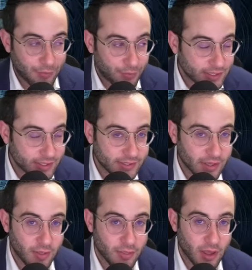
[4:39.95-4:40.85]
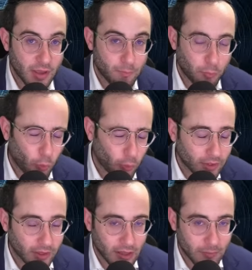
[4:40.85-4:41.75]
And this is the
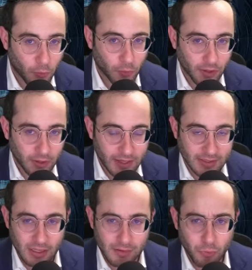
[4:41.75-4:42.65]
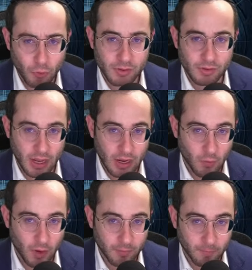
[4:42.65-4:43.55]
important, important lesson, the important
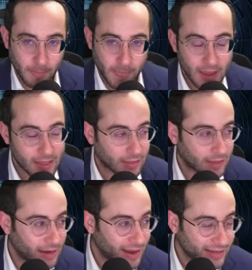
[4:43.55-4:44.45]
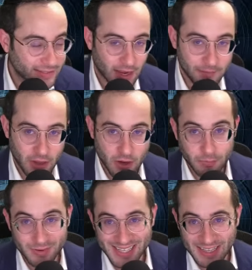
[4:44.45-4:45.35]
takeaway that the next time that
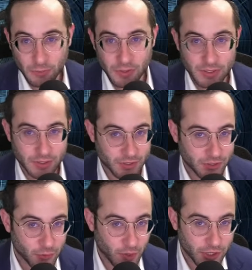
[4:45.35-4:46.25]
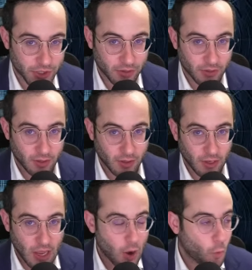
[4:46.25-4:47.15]
you're presented with a situation
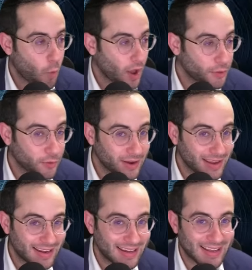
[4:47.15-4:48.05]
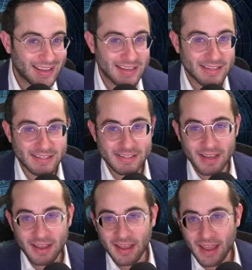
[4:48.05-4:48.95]
whether it
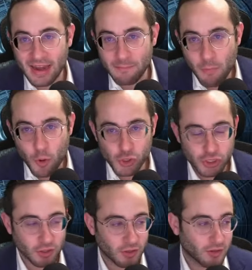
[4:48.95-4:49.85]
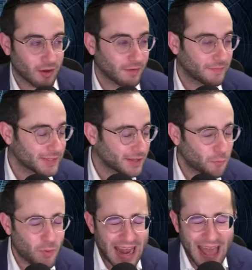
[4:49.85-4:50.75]
is an emotional, a
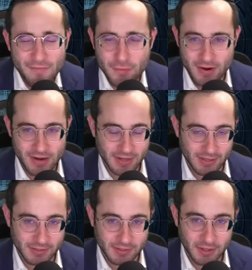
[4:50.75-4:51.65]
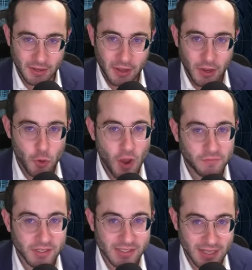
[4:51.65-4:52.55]
physical, whatever it is, you
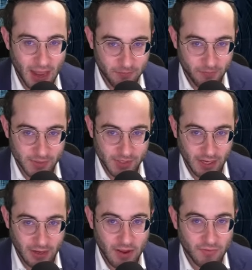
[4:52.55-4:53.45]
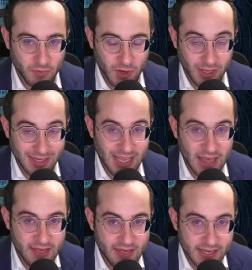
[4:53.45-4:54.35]
have to stop for a second. You have to realize
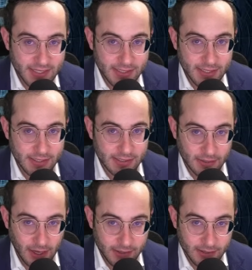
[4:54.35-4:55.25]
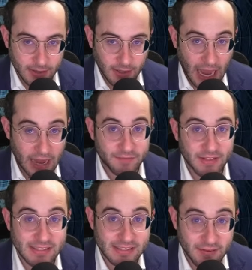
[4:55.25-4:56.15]
this is a test. And
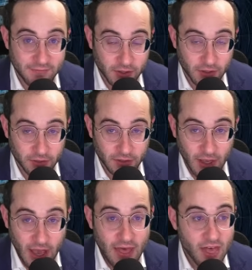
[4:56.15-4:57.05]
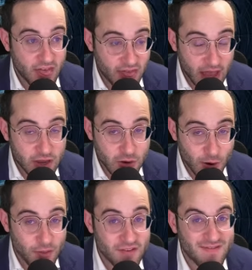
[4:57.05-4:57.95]
if it's difficult, then you
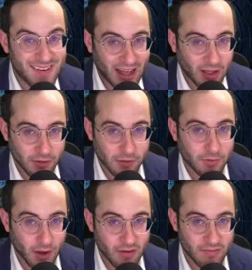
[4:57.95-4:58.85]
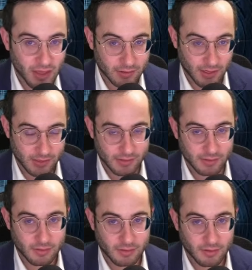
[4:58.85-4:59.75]
know the value of that
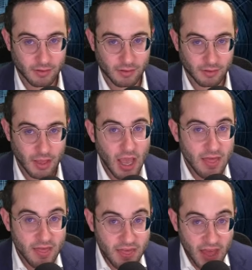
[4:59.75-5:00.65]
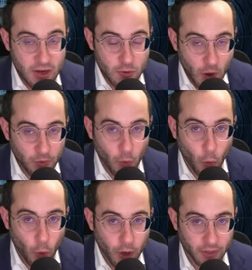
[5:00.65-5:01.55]
test. Then you know the
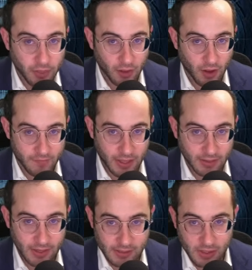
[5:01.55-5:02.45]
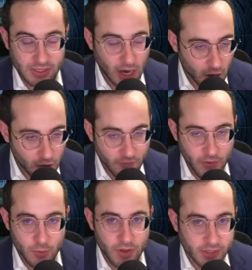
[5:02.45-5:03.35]
worth of that test. Because
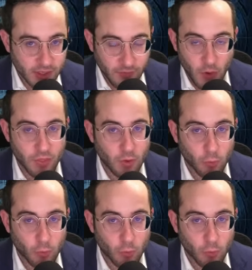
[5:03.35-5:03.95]
Yaakov Avinu, Yitzchak Avinu,